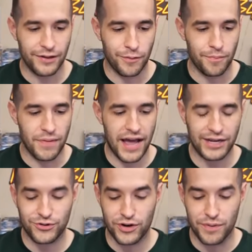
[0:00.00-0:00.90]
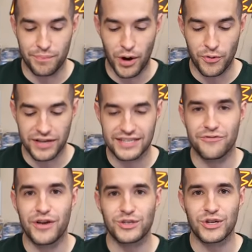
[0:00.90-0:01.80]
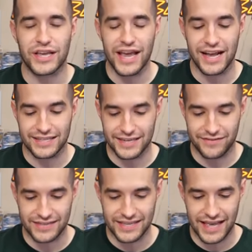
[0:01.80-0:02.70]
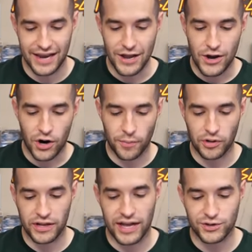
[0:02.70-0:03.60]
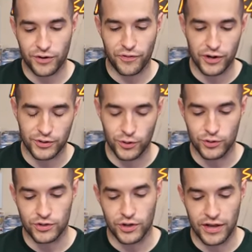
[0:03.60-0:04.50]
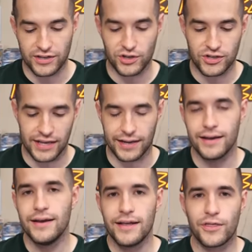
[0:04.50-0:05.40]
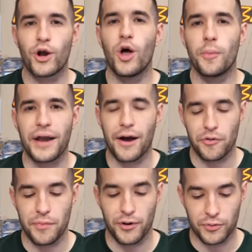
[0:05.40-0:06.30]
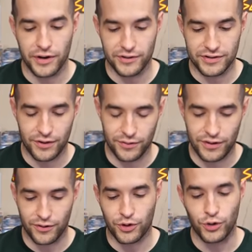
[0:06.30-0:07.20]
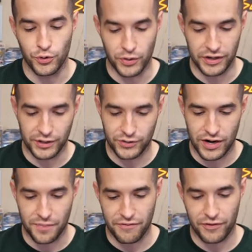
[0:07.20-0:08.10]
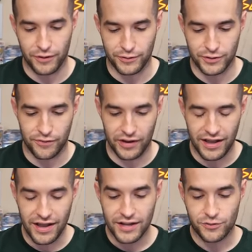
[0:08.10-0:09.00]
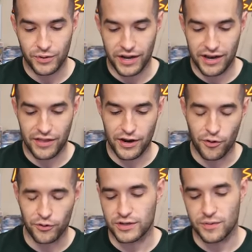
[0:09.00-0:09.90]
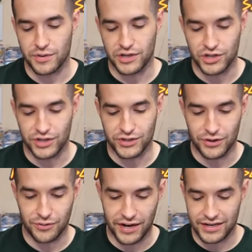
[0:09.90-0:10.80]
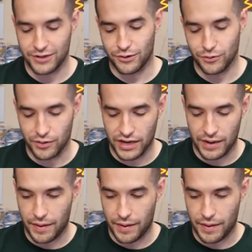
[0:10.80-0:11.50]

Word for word: we got a little extra bonus Invasion of Chaos. I didn't even see that. Armor Glass, Darkfire Soldiers, so that's just like, they're helping out with Metal Raiders. They're colluding to try to beat Pharaoh's Servant. Twin Edit, they know there's going to be a Genzo, right? Dokuro